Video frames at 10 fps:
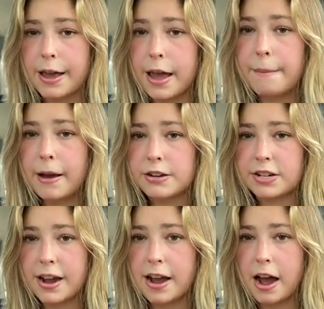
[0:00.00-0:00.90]
and my
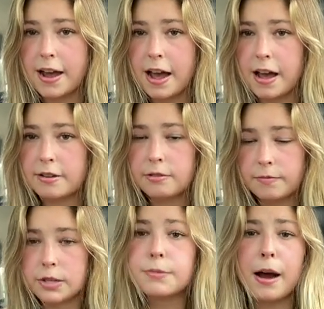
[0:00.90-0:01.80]
JIA,
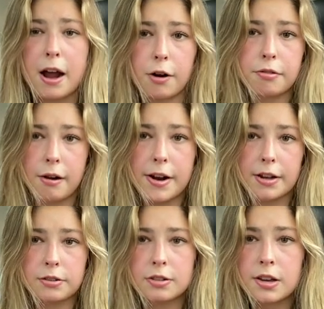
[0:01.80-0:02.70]
my
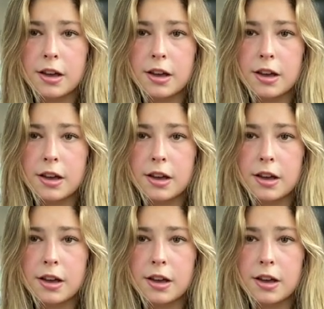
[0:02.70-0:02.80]
arthritis.